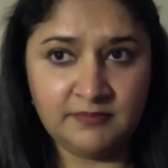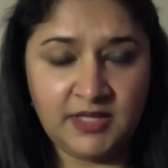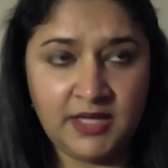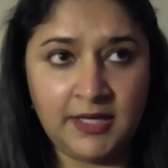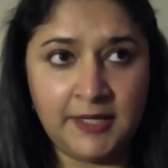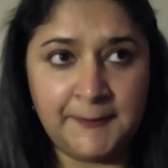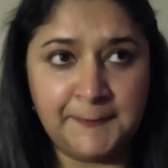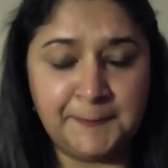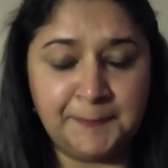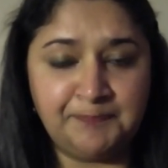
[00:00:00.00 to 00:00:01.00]

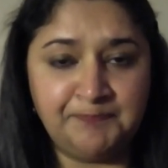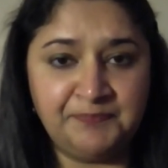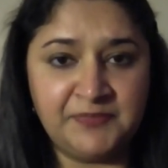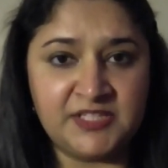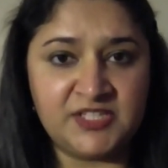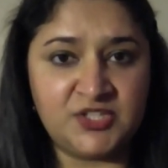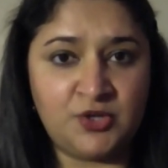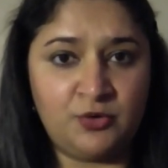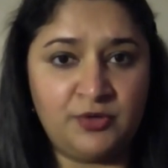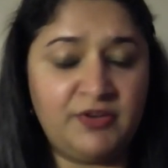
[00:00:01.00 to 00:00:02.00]
Um,
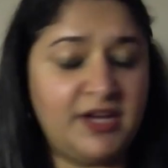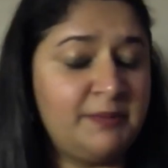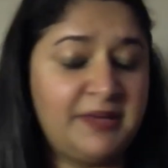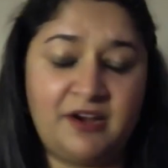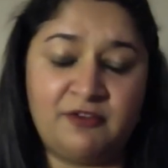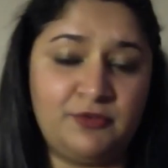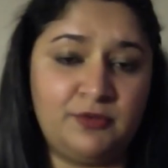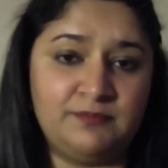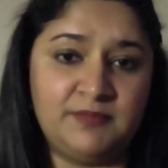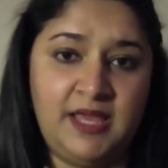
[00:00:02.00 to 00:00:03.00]
so you've got to be
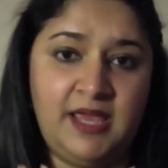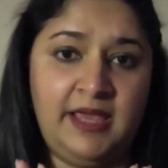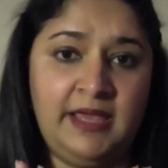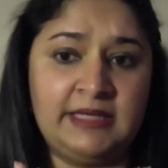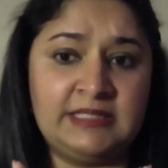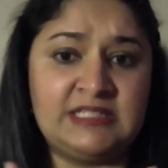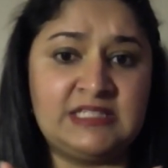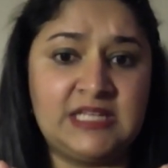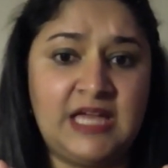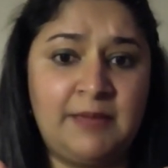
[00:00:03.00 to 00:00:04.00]
careful. And
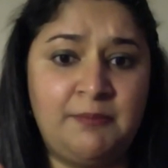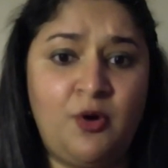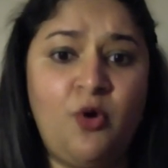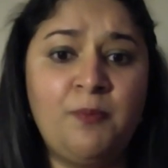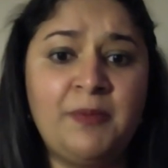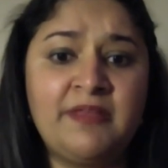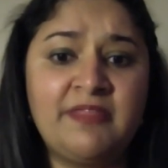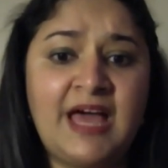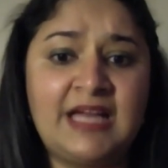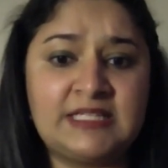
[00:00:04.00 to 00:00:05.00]
I'm hoping
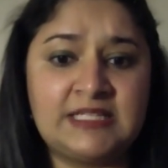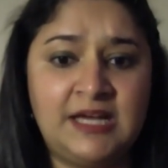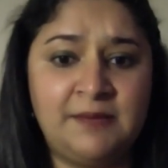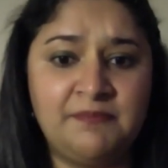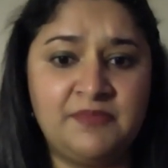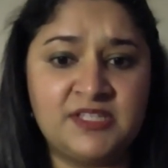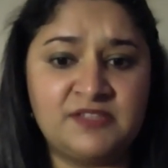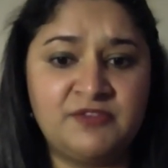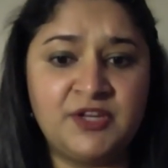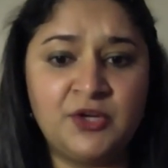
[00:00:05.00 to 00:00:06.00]
that um,
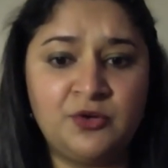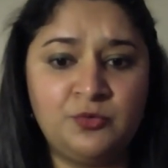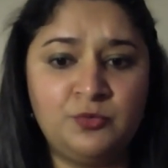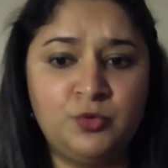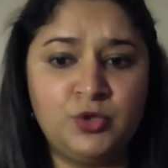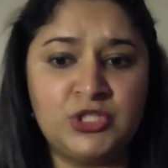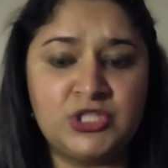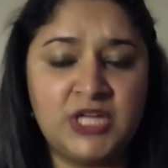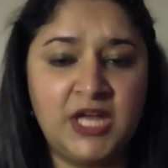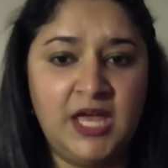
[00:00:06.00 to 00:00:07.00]
this video would
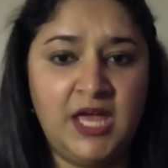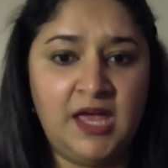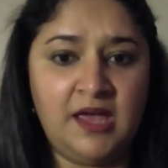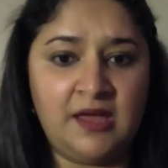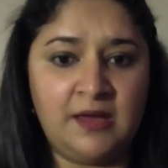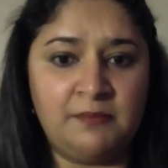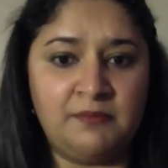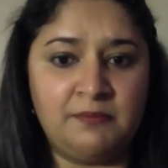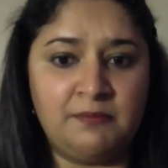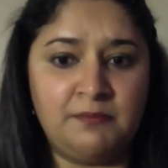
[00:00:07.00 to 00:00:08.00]

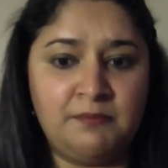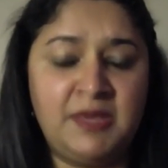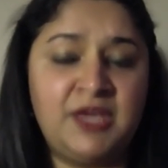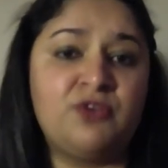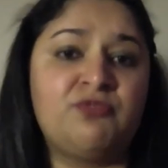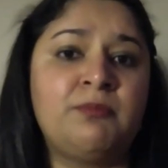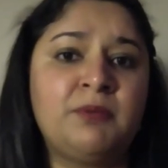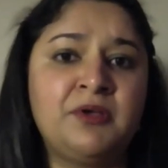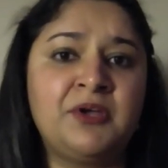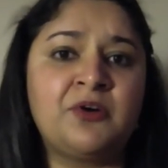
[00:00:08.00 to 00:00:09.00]
um, make you
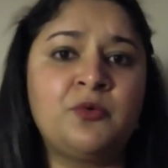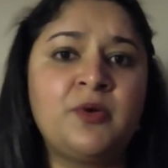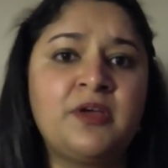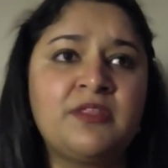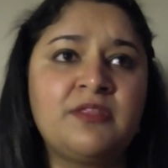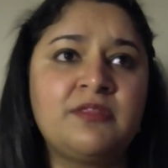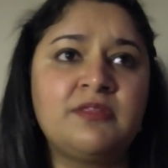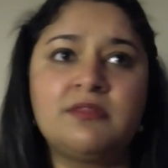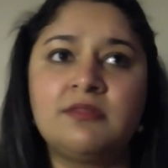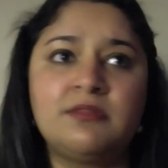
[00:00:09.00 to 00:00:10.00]
familiar with
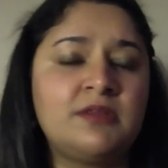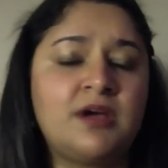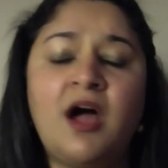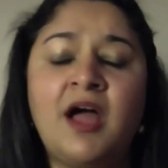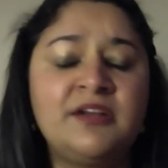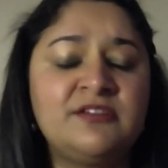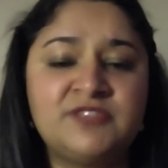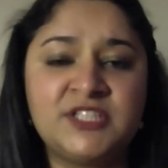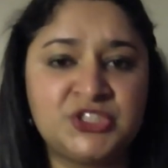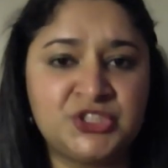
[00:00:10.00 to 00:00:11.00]
the kind of
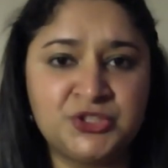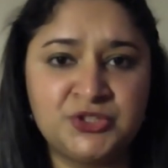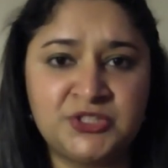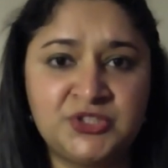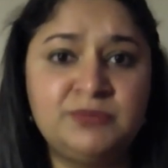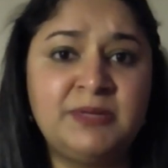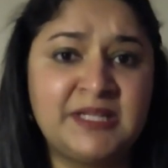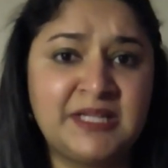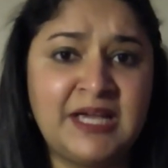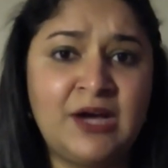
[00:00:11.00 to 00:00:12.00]
issues that you might
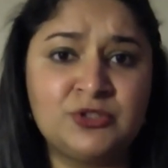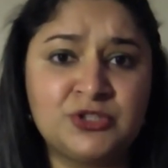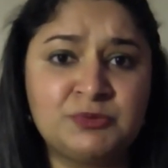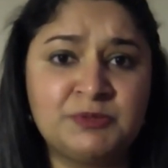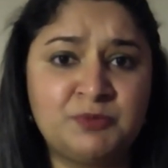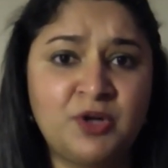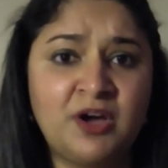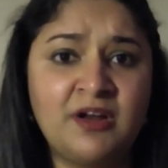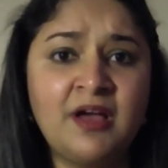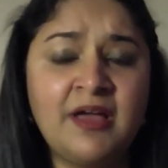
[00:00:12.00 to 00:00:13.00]
encounter with
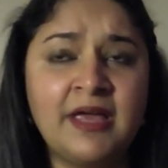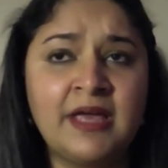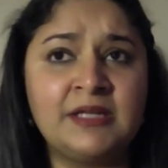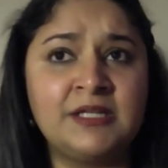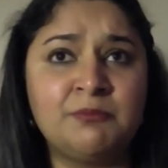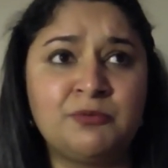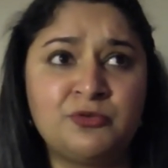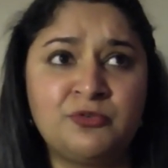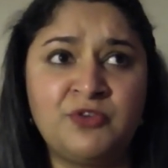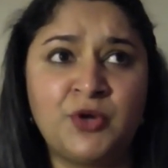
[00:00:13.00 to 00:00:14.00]
Prada and
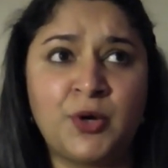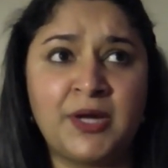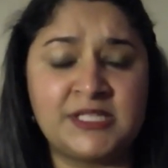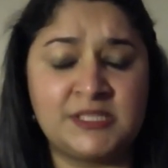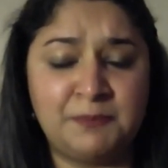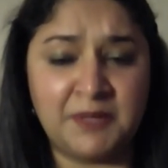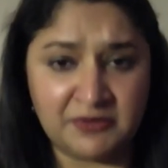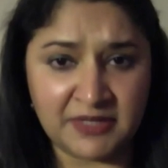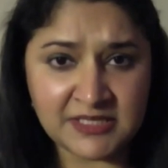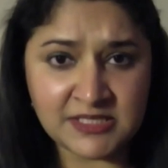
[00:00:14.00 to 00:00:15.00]
improve your
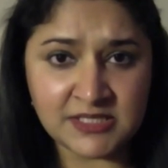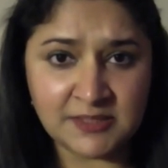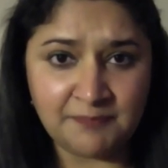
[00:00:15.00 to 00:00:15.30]
experience.